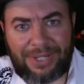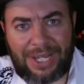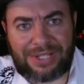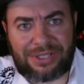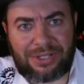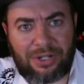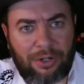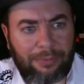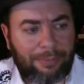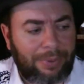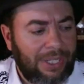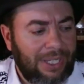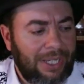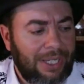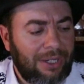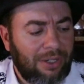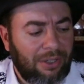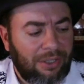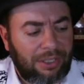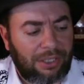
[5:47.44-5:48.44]

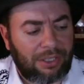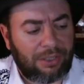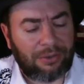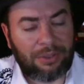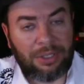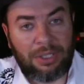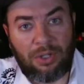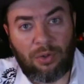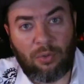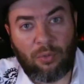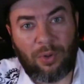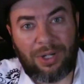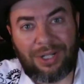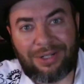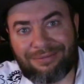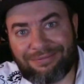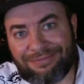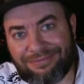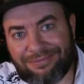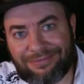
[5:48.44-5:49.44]
SRP, or, you know, what
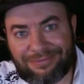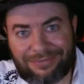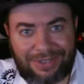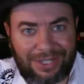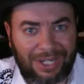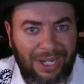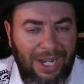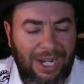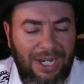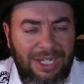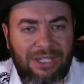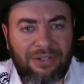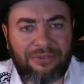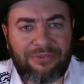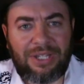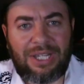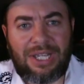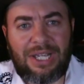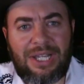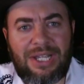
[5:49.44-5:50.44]
it kind
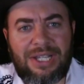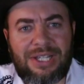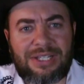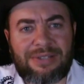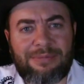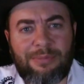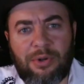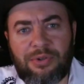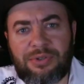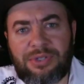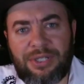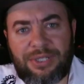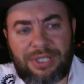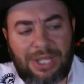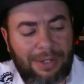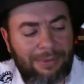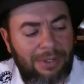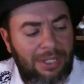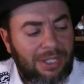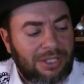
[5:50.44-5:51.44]
of is most of the
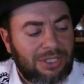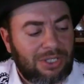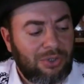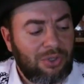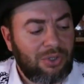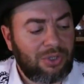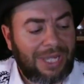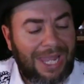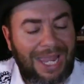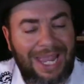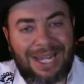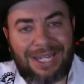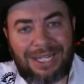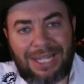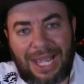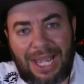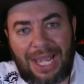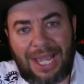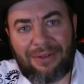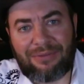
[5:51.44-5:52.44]
time. So you can
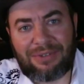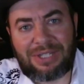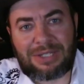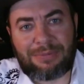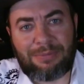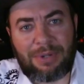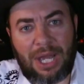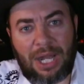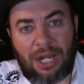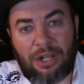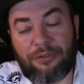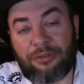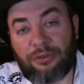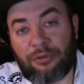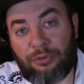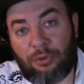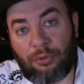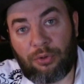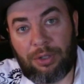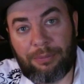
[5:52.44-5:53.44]
have this bottle
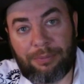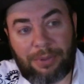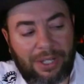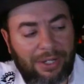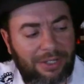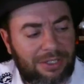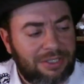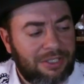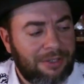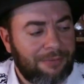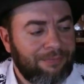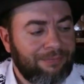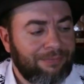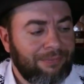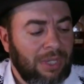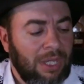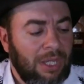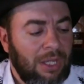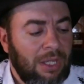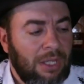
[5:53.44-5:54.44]
for 40 bucks.
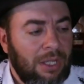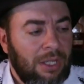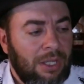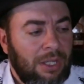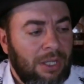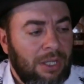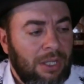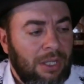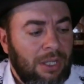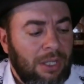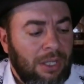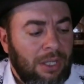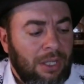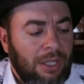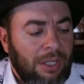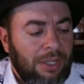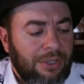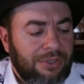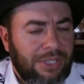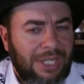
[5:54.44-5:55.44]

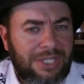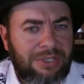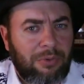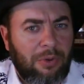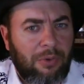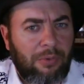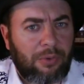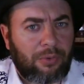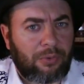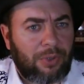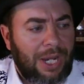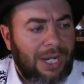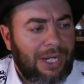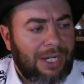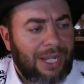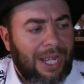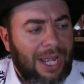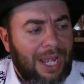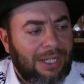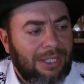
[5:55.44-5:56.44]
So that's what we'll rate
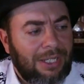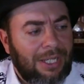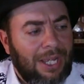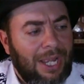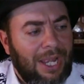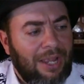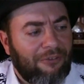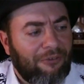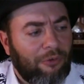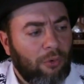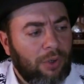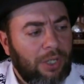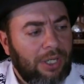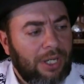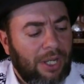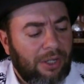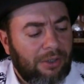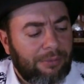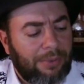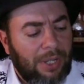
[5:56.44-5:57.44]
it at, a
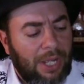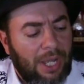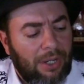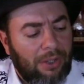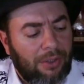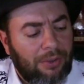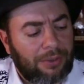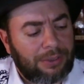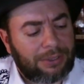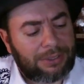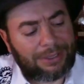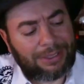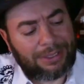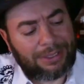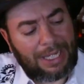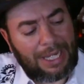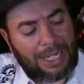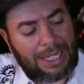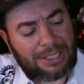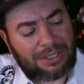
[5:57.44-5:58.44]
$40 bottle.
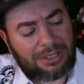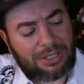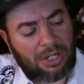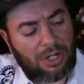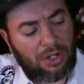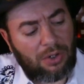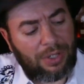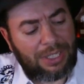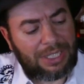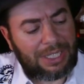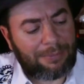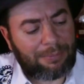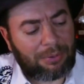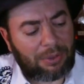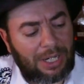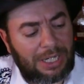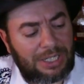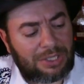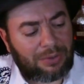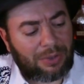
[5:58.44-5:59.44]
And so in that
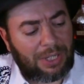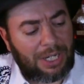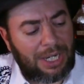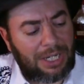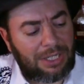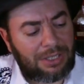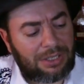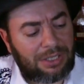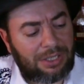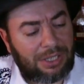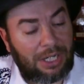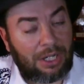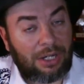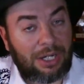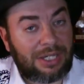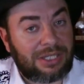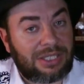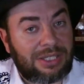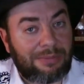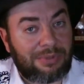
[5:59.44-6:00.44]
price range, there
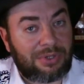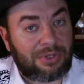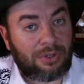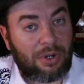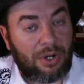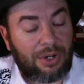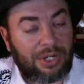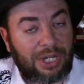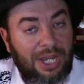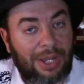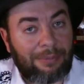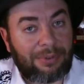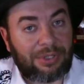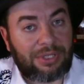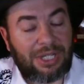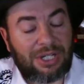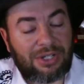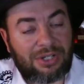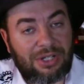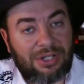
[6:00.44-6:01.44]
is some strong
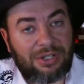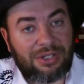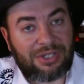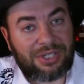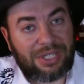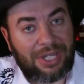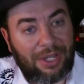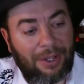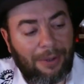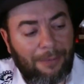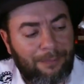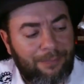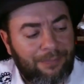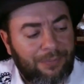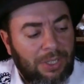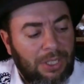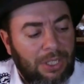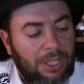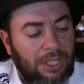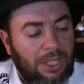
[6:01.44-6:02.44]
competition still.
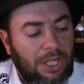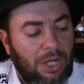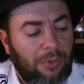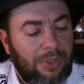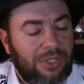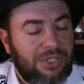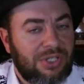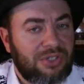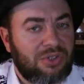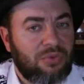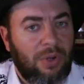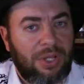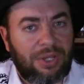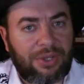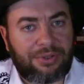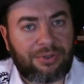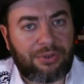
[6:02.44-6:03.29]
You know, we just went